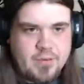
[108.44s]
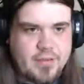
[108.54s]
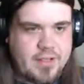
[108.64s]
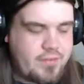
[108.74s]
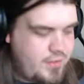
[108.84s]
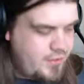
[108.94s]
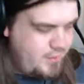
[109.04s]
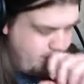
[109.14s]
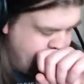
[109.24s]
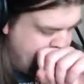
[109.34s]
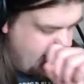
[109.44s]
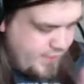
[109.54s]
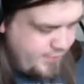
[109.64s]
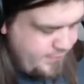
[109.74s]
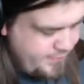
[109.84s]
whenever I get
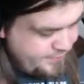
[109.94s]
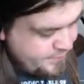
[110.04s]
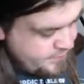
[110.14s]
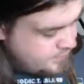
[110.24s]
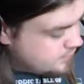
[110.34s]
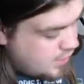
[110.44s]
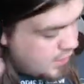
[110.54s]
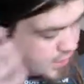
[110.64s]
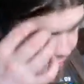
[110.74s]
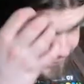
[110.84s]
it. Alright.